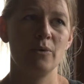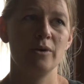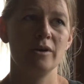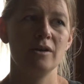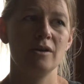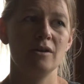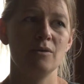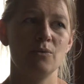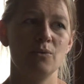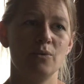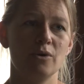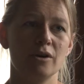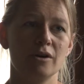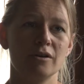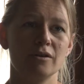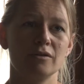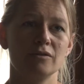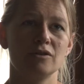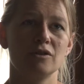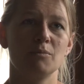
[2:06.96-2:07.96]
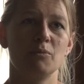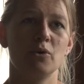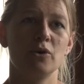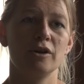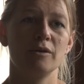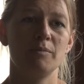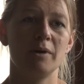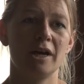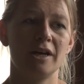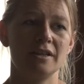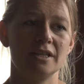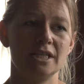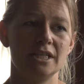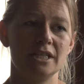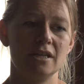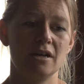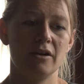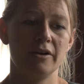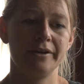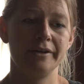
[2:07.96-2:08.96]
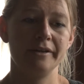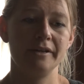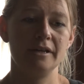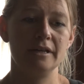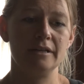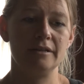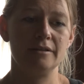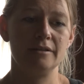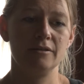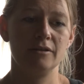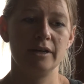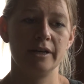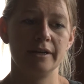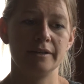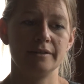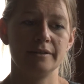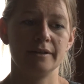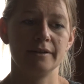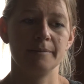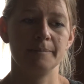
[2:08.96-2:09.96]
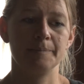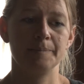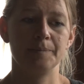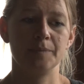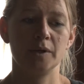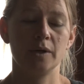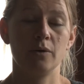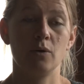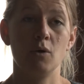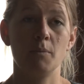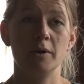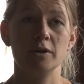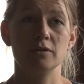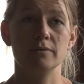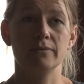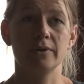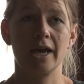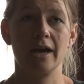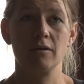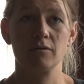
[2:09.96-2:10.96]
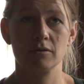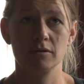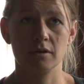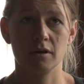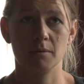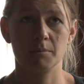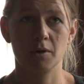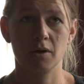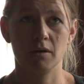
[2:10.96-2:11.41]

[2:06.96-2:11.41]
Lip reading: we were supported by the CRD to get a whole bunch of countertop